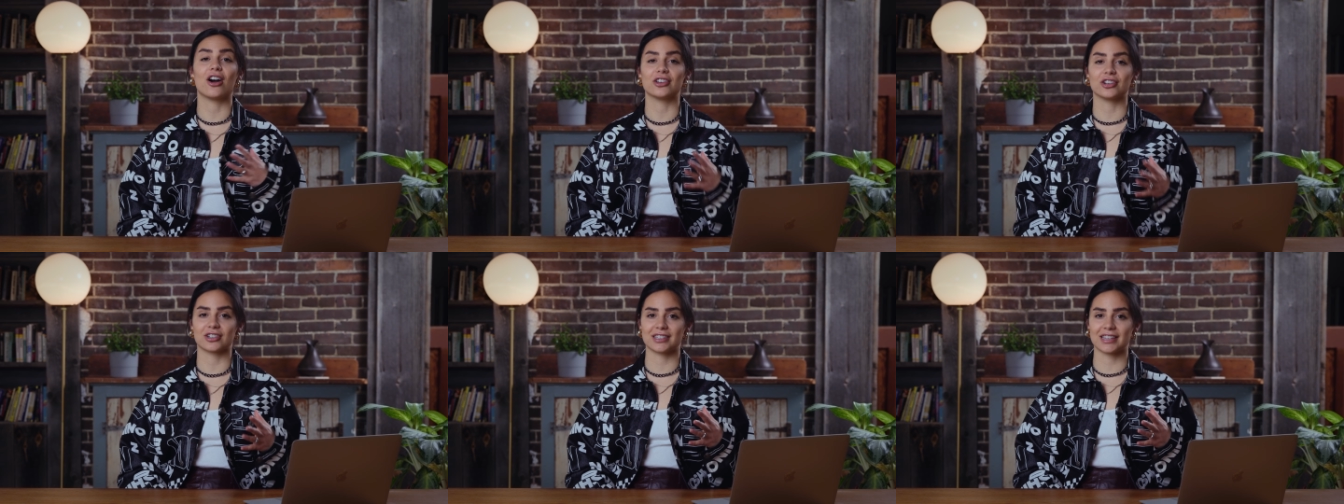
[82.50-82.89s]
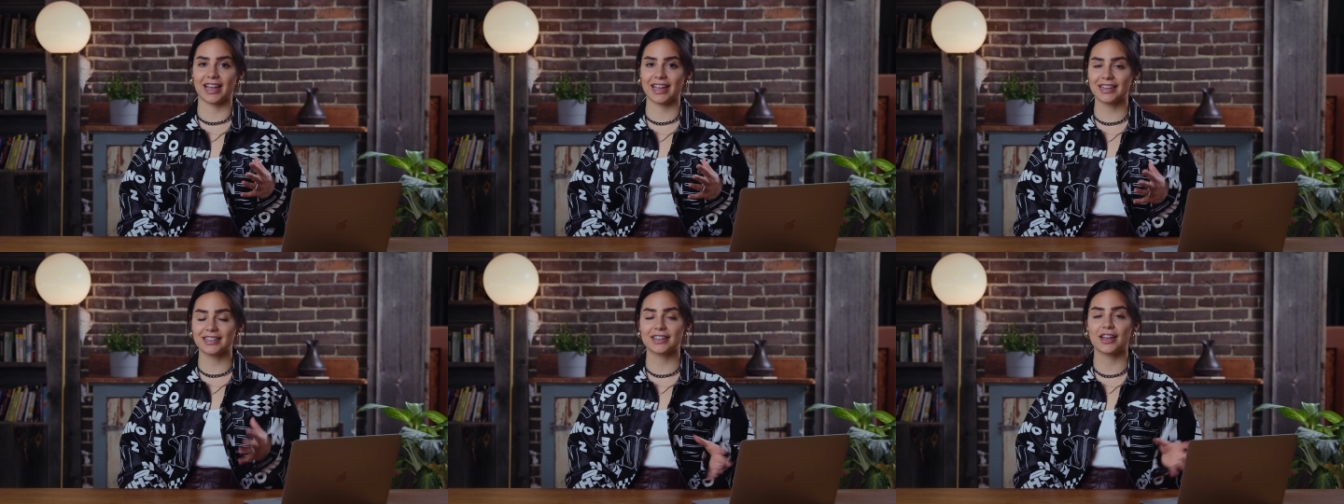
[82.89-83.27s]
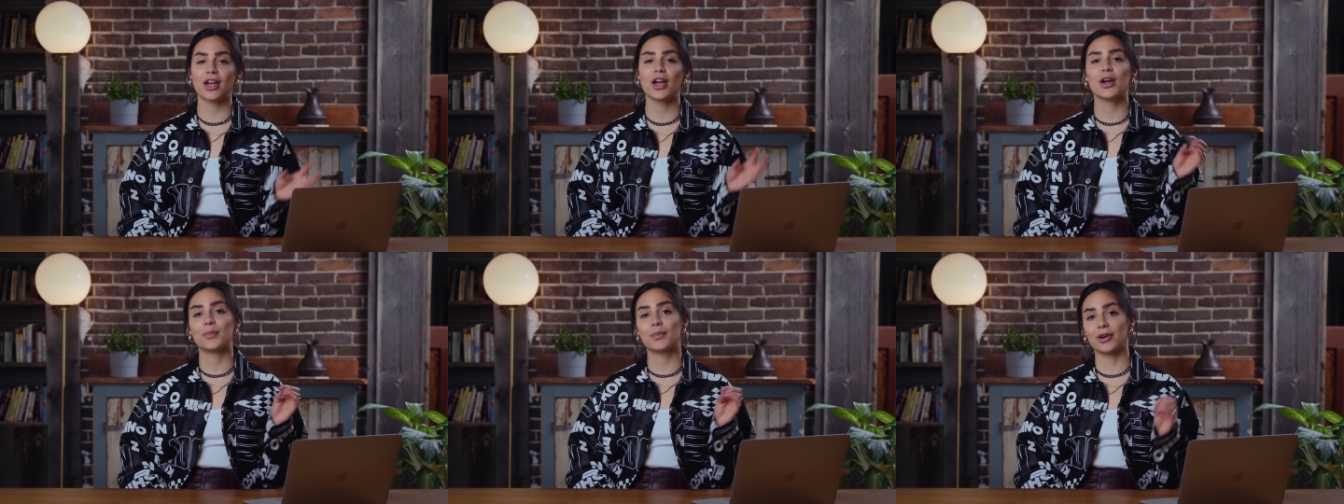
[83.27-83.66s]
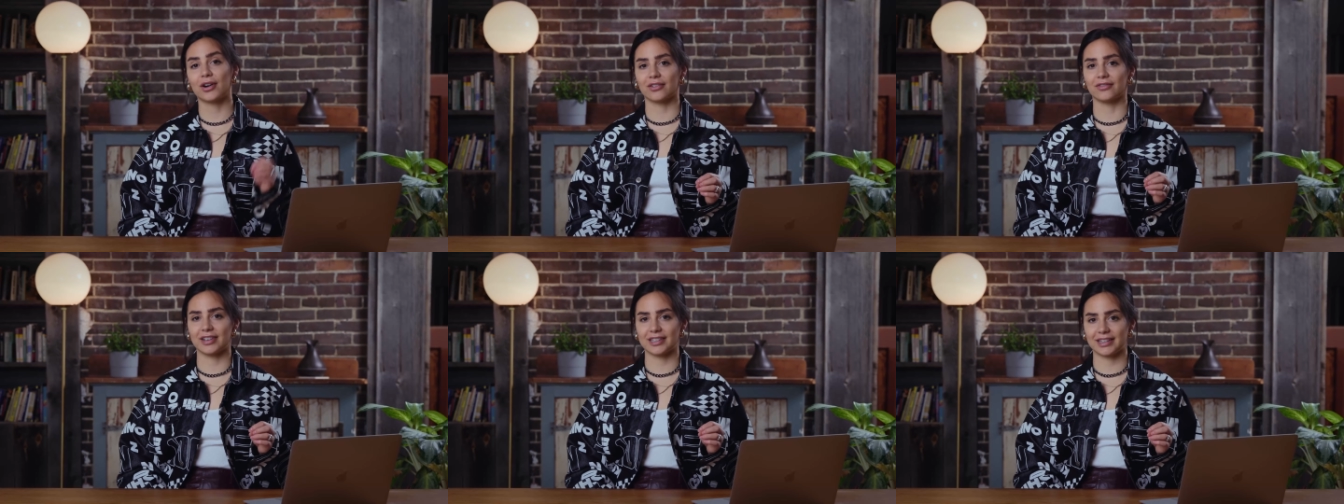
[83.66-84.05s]
on your site
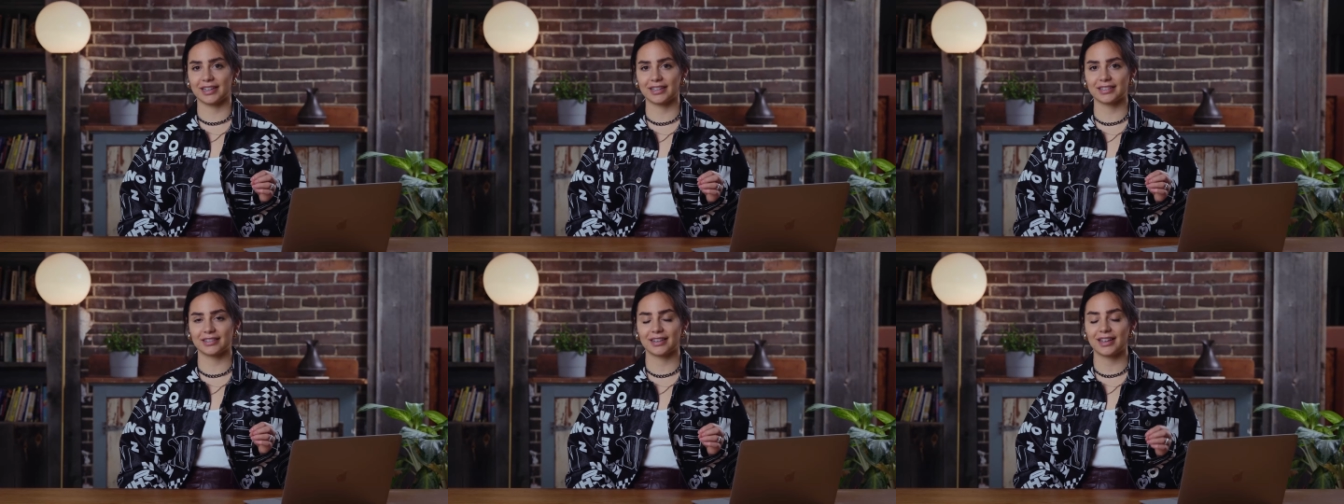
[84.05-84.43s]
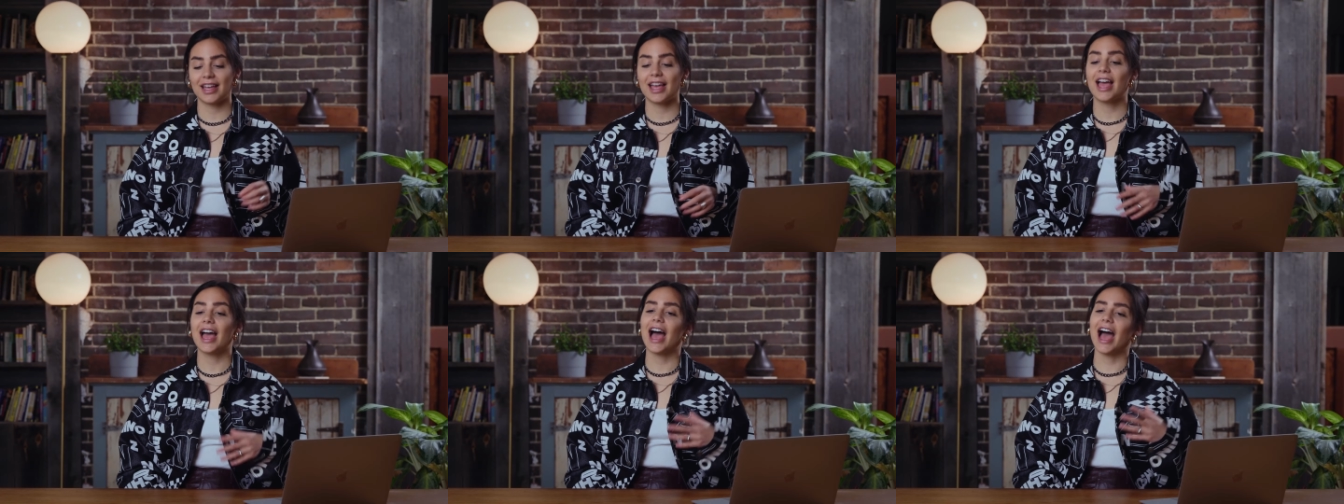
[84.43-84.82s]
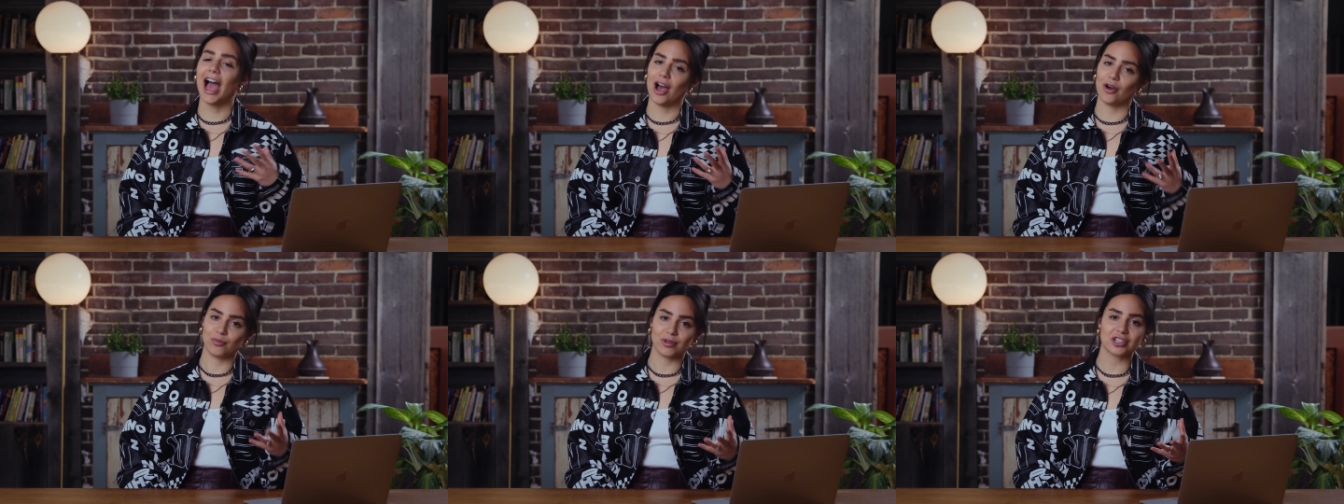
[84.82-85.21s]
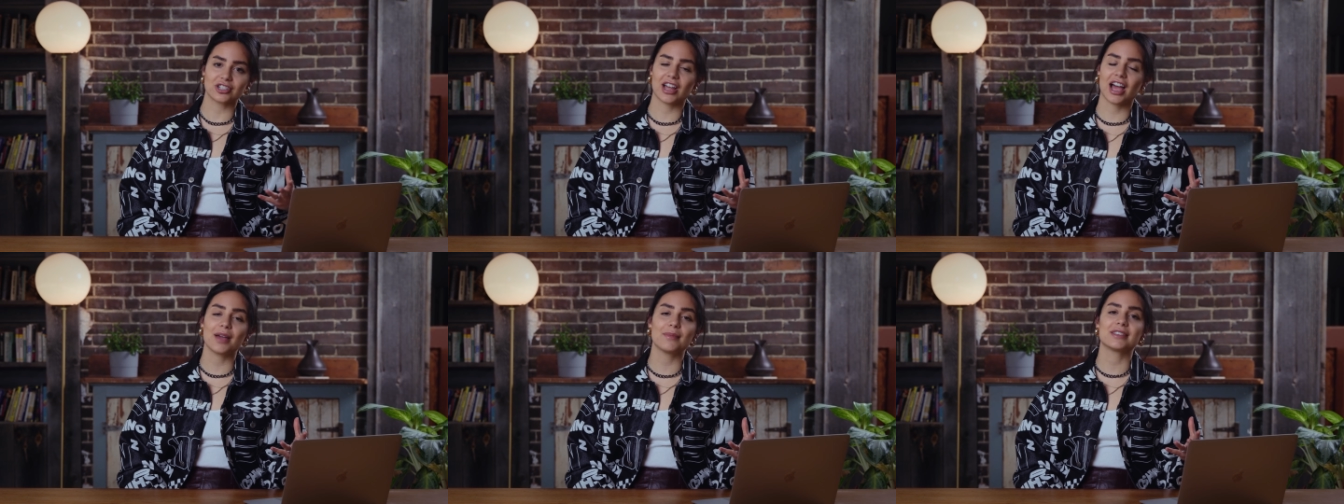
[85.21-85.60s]
per visit. How much
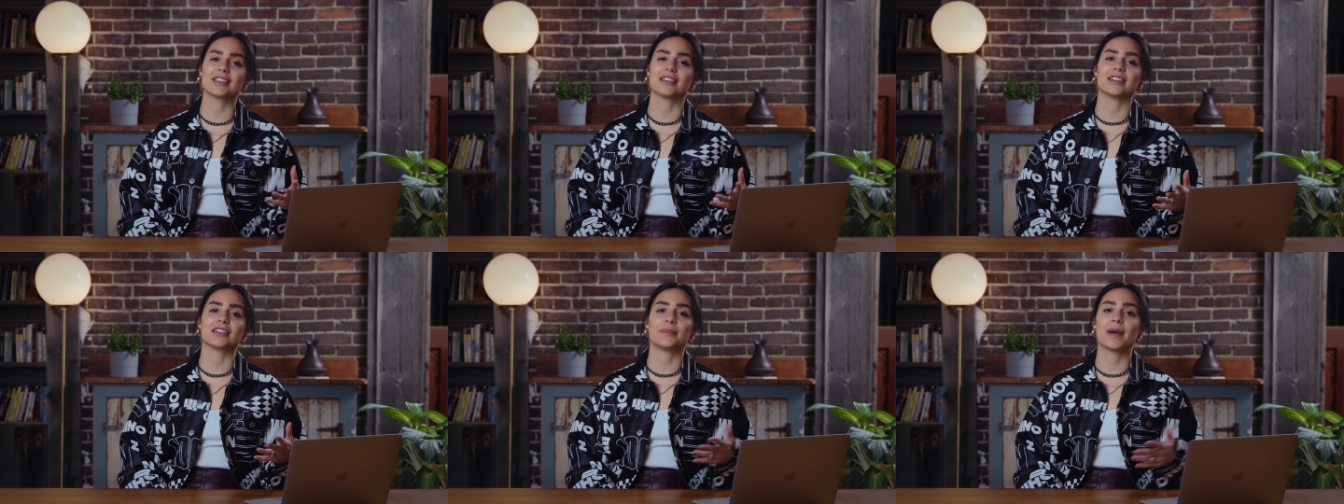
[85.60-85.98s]
time is going to